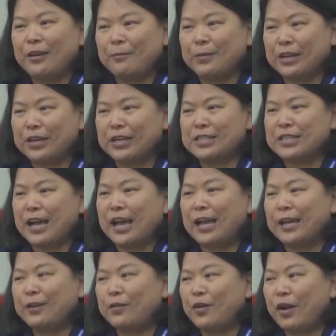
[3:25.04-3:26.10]
because
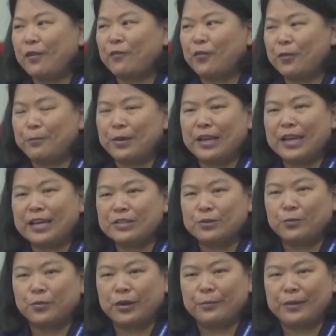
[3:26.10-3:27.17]
I, for me as
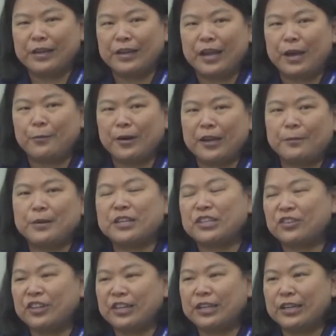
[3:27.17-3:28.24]
a woman, I want to be
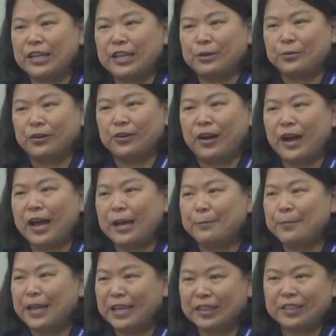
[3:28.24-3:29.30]
treated equal. I
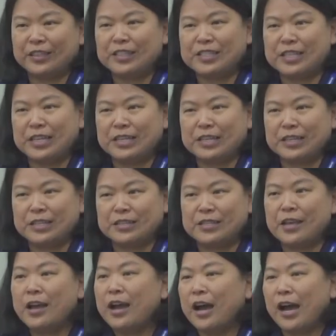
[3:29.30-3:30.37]
make the decisions.
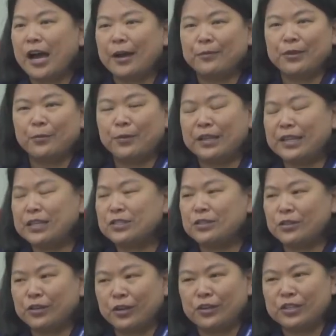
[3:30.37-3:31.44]
I'm the one that's
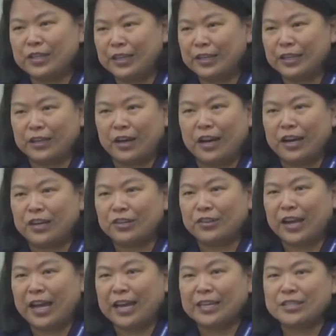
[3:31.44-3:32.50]
negotiating the
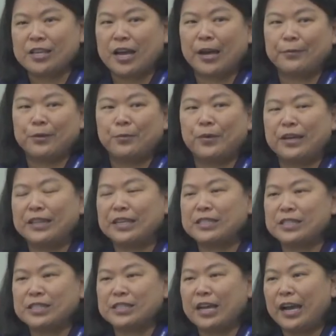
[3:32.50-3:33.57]
contracts. I'm the one that's
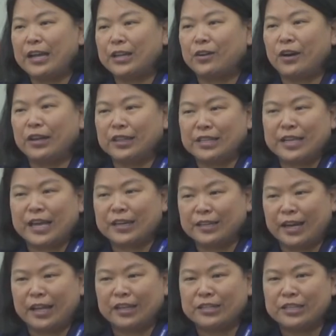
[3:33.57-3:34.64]
deciding on the
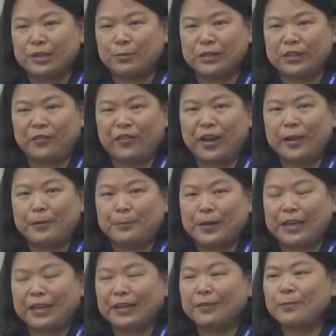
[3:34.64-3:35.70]
technology we're
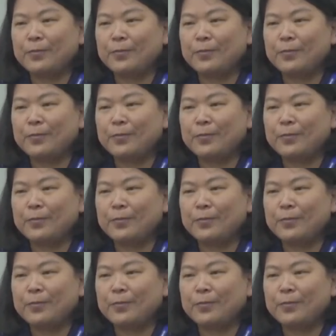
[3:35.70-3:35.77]
developing.